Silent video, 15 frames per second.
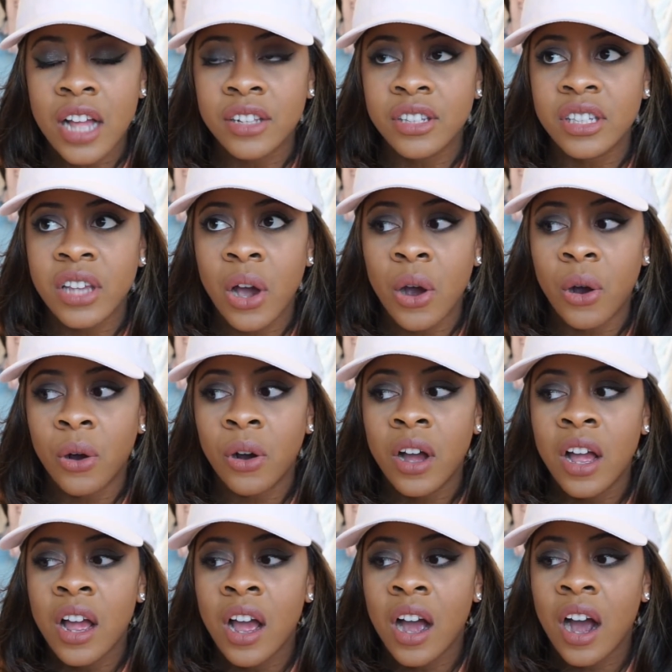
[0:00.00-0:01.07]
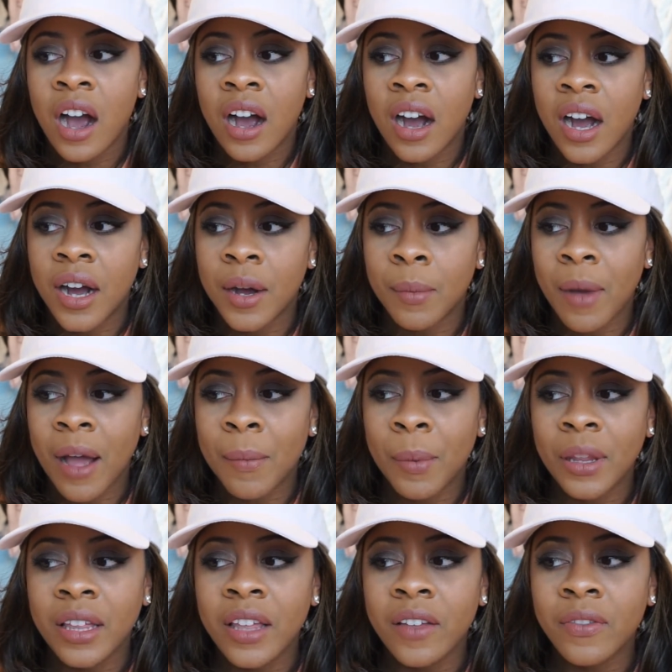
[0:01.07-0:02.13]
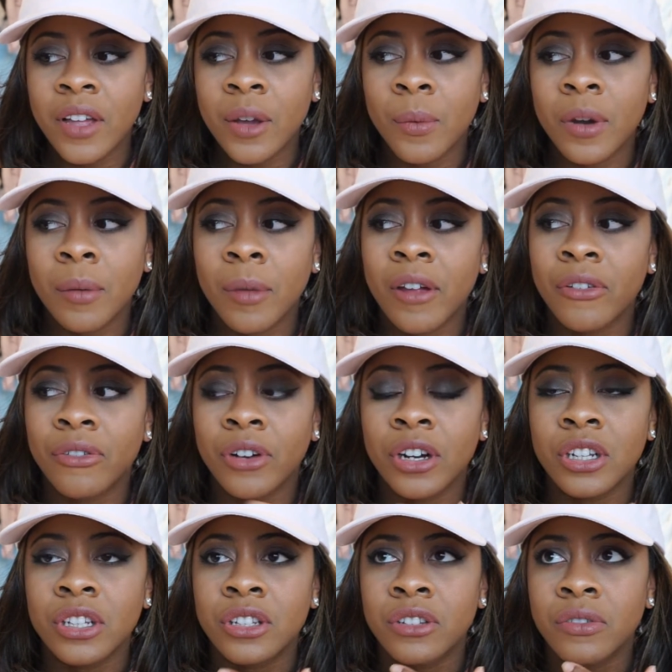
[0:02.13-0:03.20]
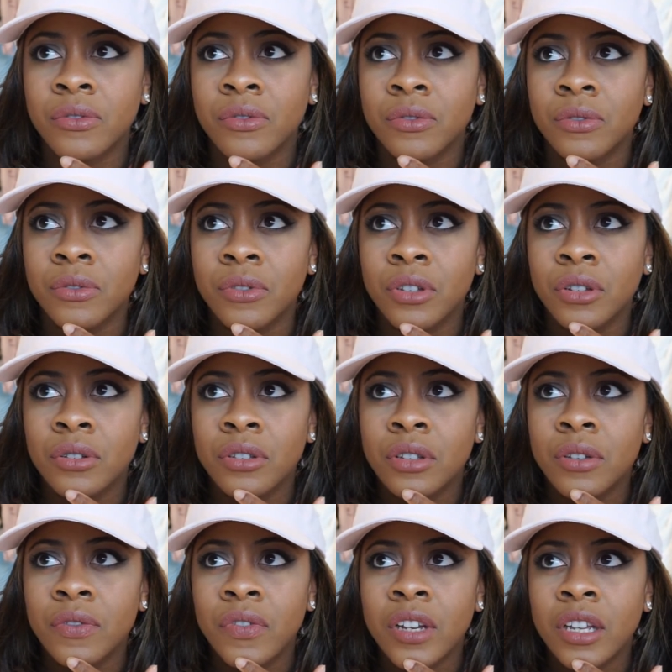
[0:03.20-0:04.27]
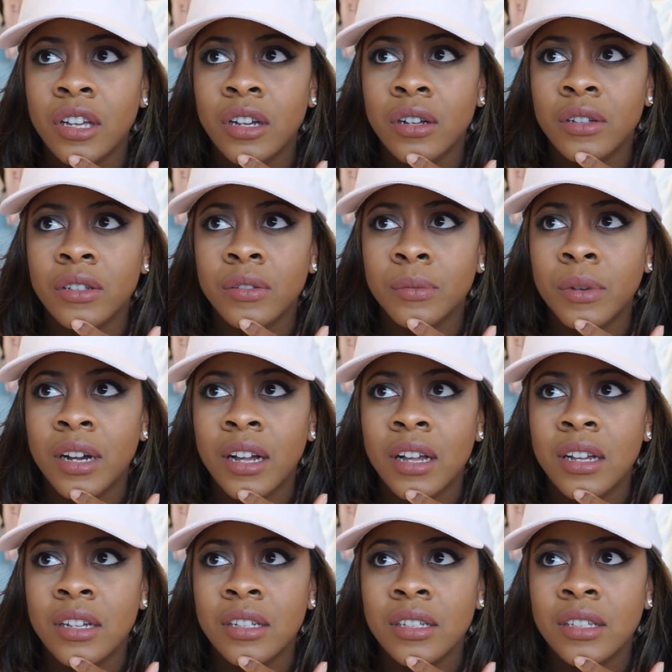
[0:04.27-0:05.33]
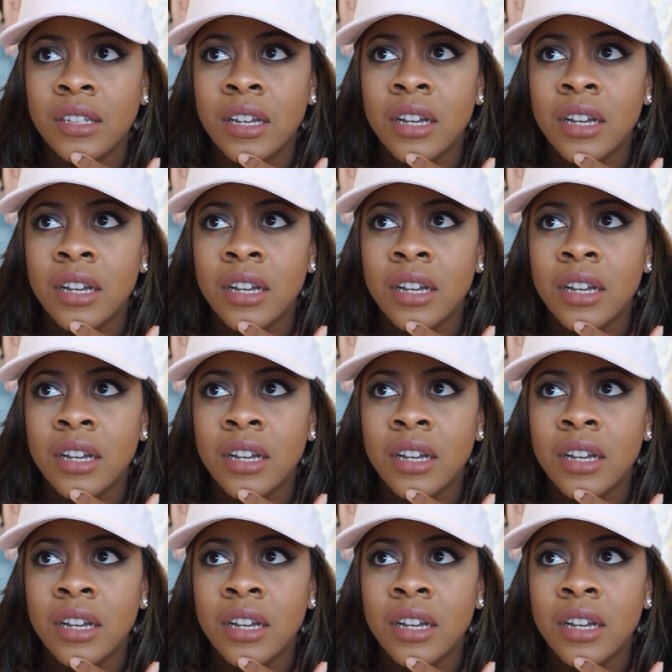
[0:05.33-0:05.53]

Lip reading: And so I believe like one of my first YouTube videos was